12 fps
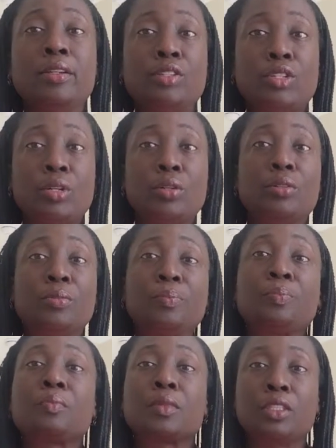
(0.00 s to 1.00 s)
So
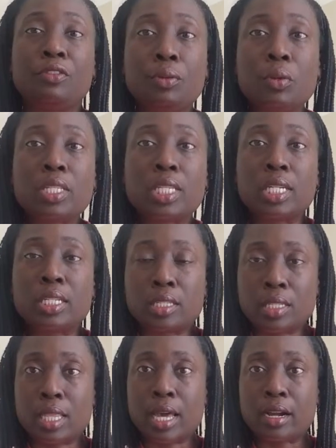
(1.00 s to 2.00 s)
if you want to
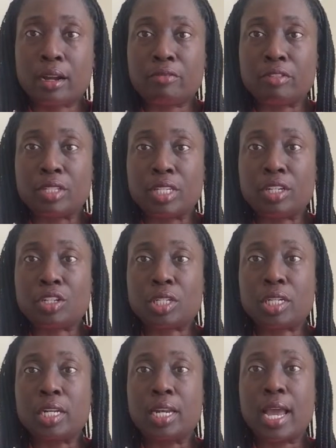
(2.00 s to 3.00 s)
listen to that
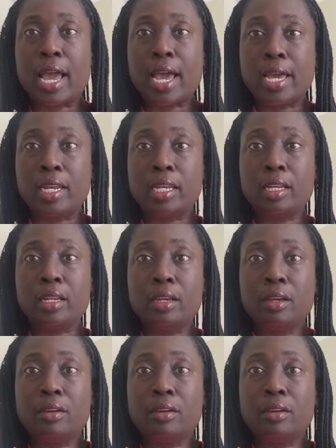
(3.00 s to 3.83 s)
conversation and